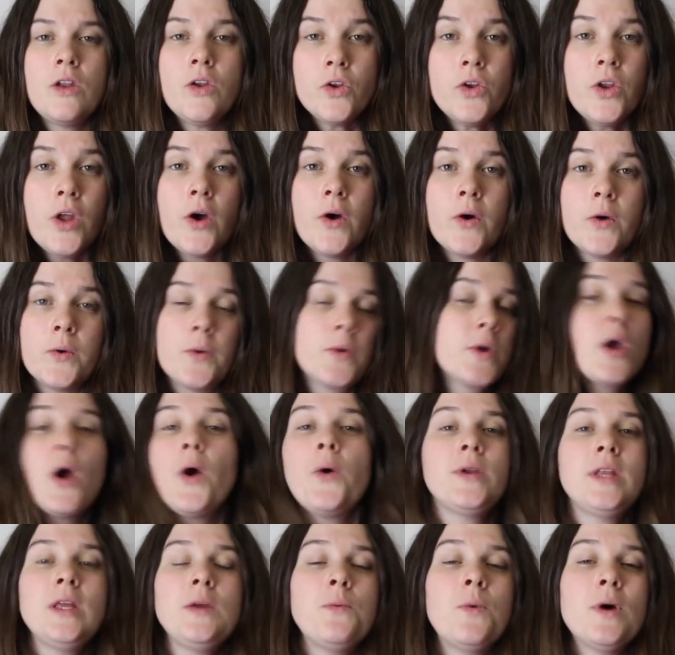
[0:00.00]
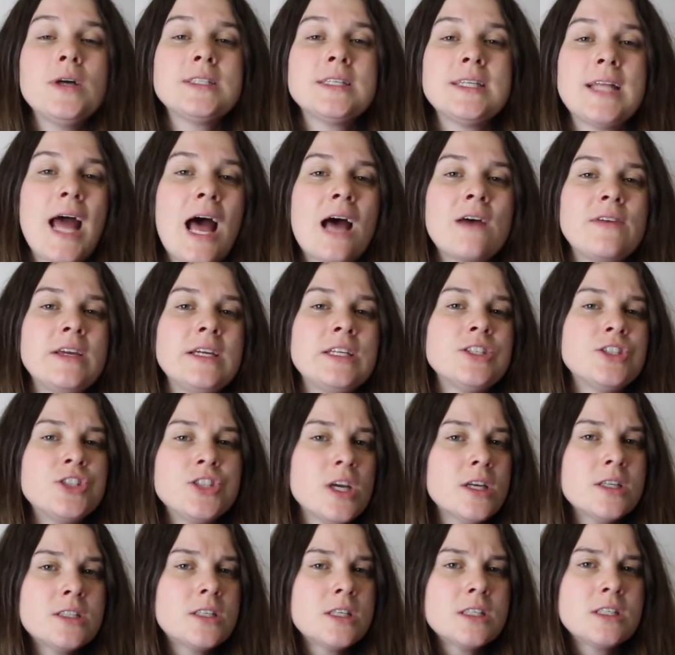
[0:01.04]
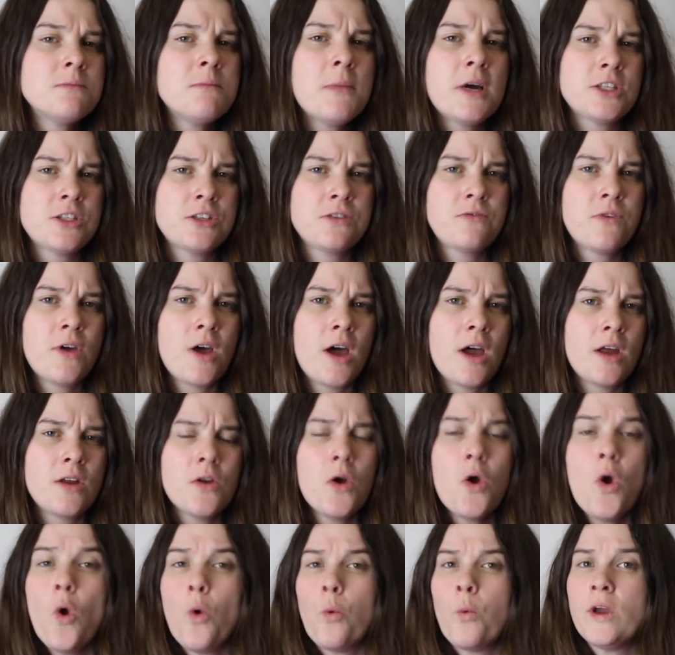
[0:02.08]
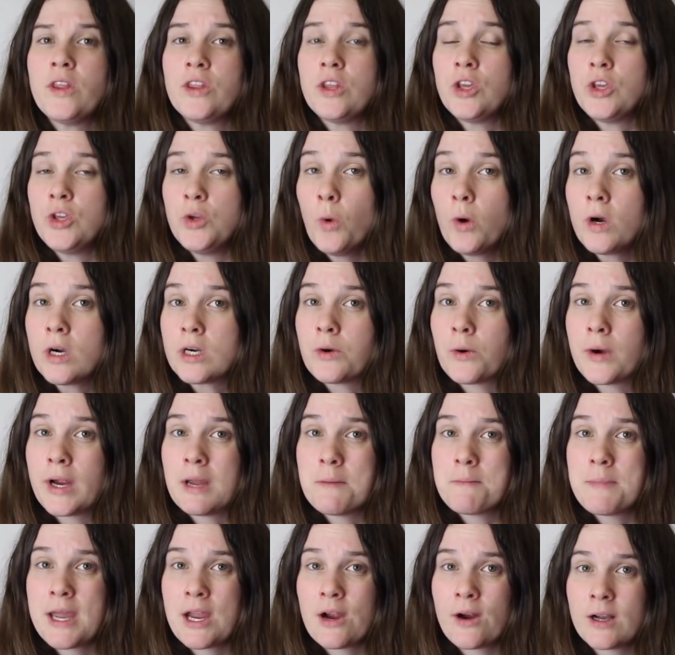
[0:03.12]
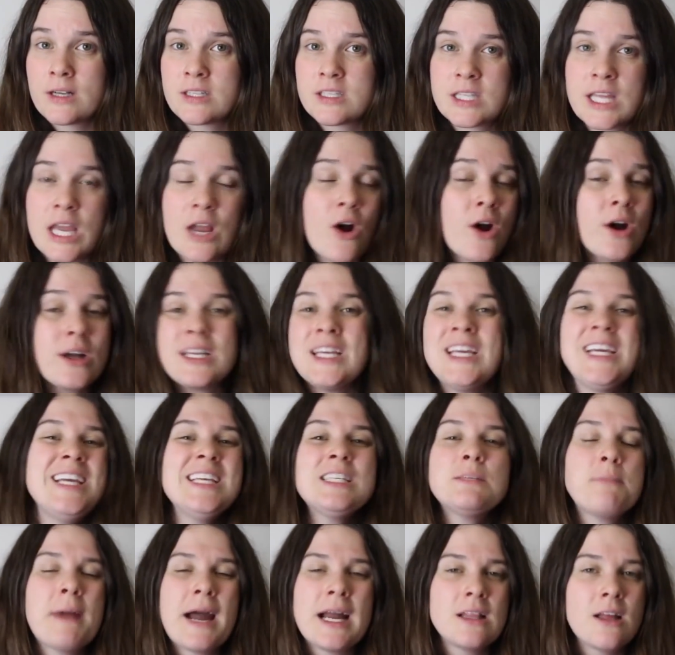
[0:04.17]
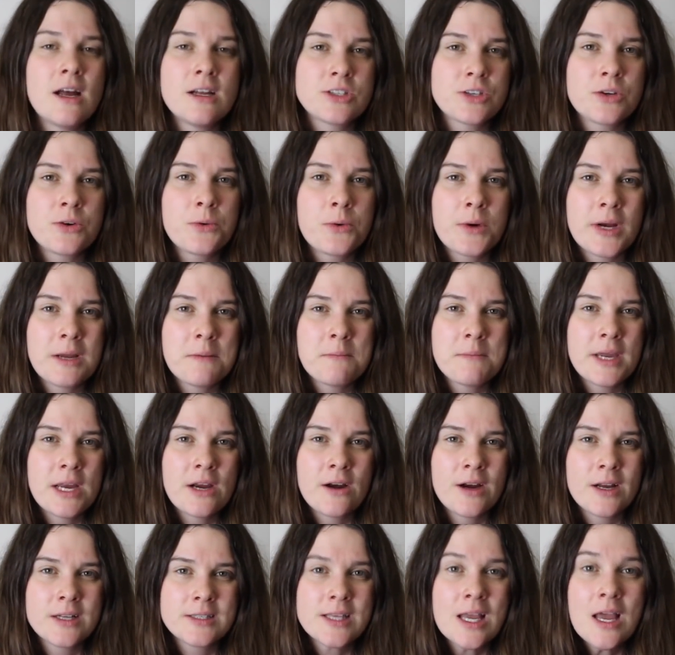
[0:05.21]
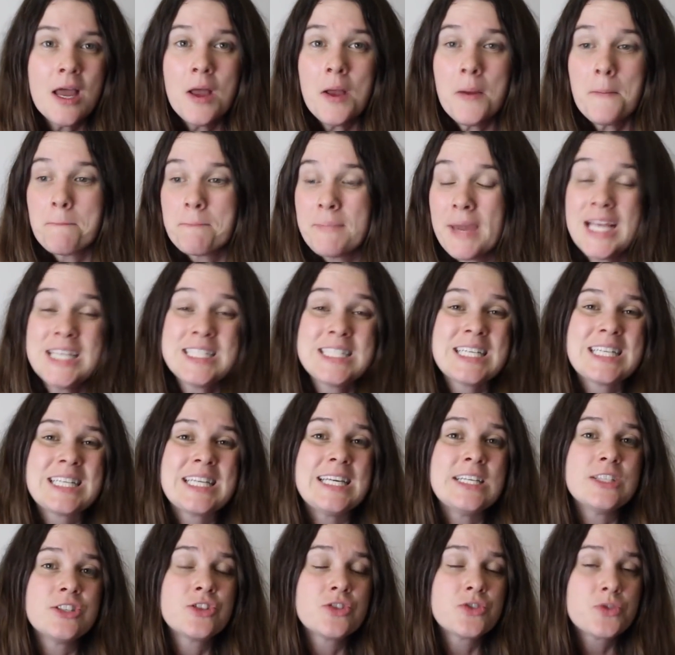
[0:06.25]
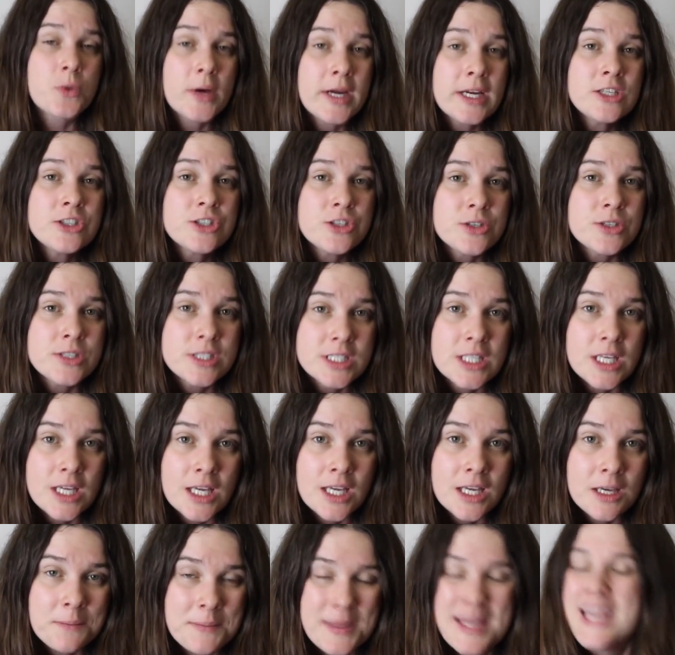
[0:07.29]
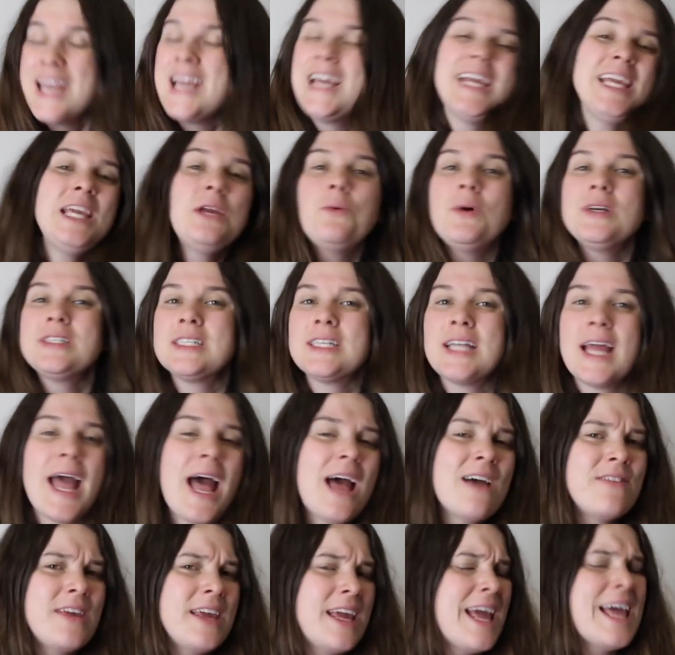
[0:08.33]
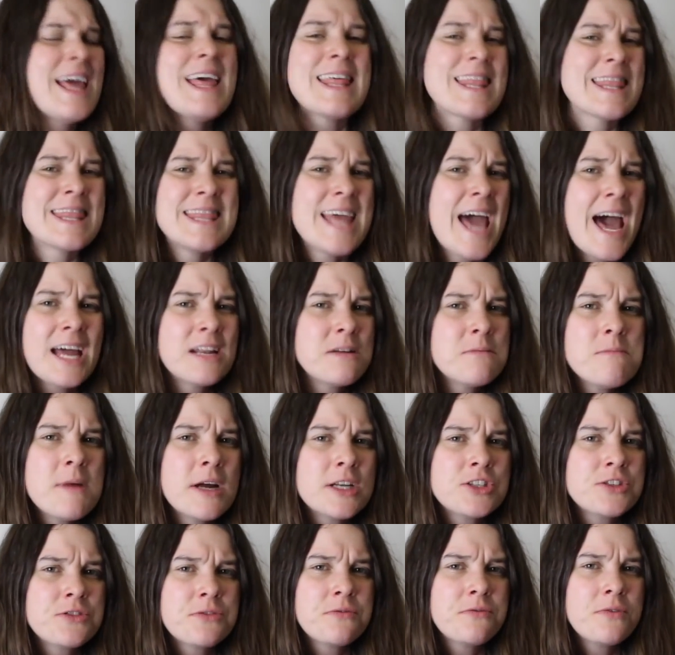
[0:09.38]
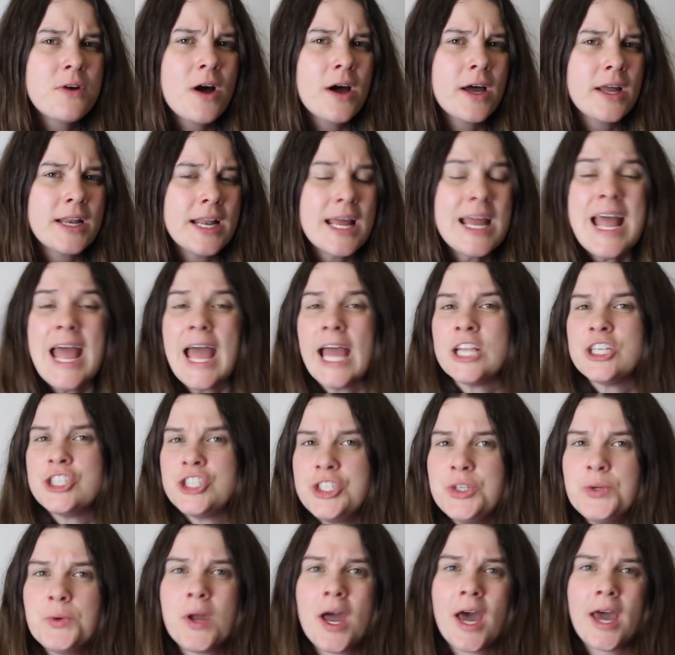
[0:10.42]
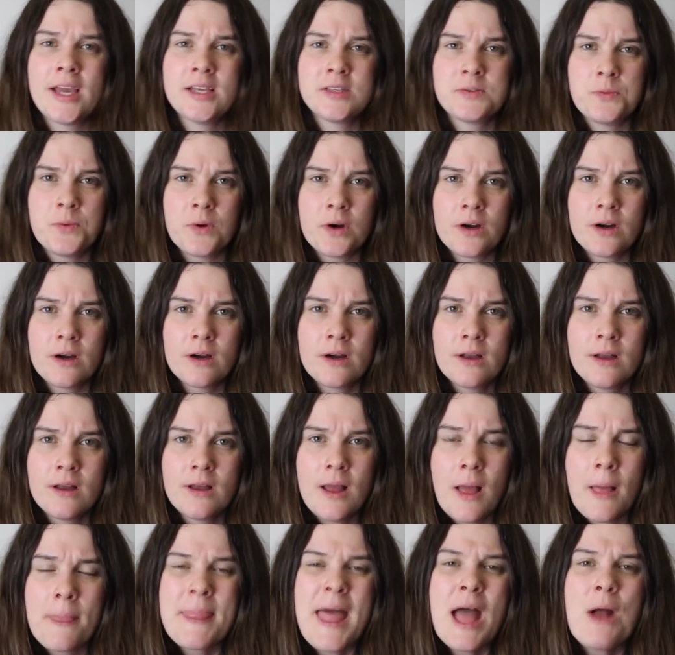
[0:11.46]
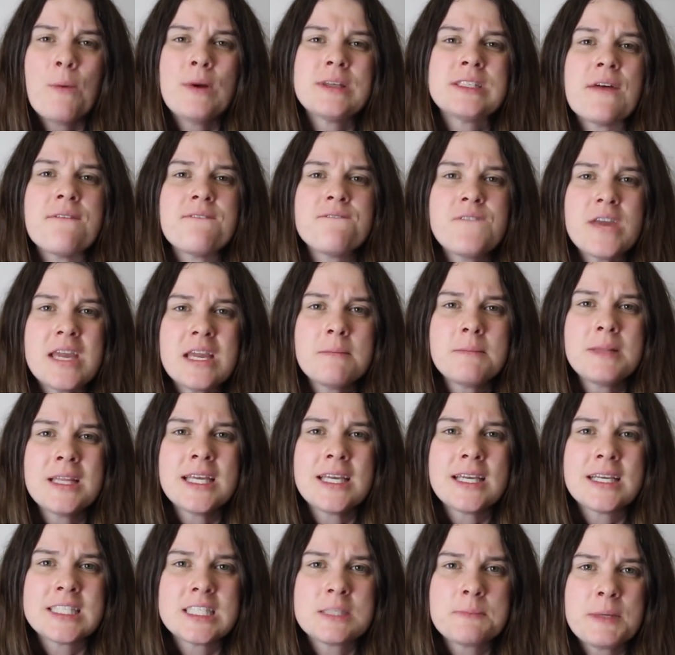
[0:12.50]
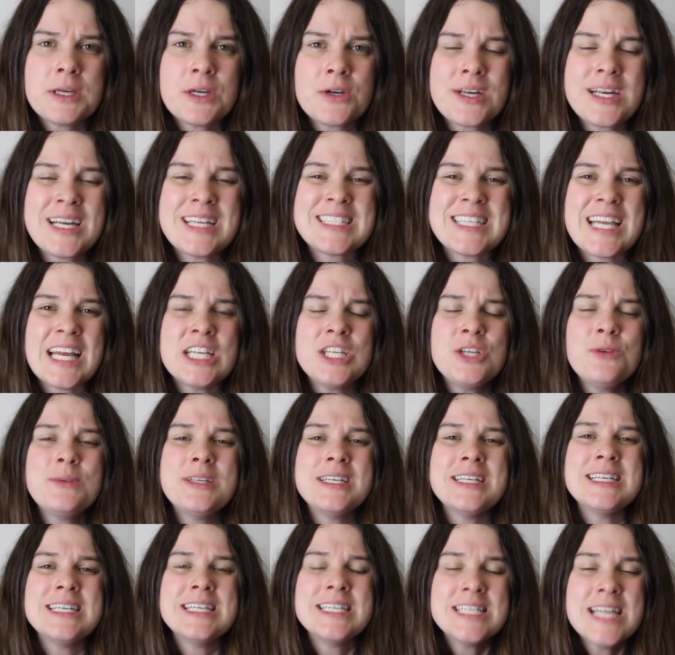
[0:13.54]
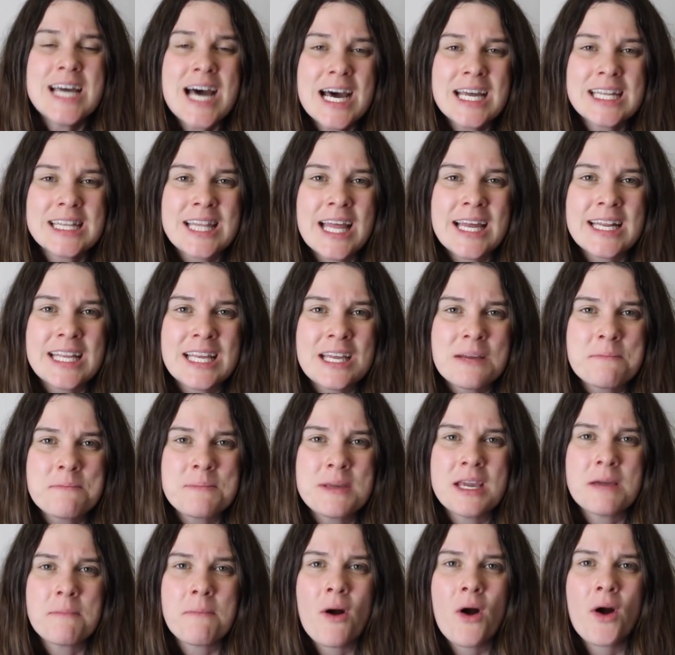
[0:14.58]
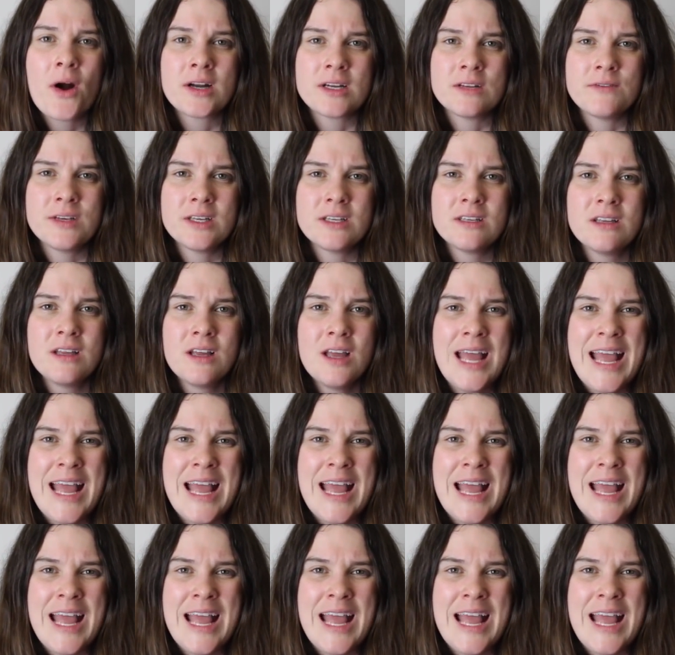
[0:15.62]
No, Cody wasn't having just as much fun with your grandparents. They aren't his biological grandparents, basically strangers to him. He wasn't having that much fun as you guys were. That was a family experience and you did not let him be a part of it.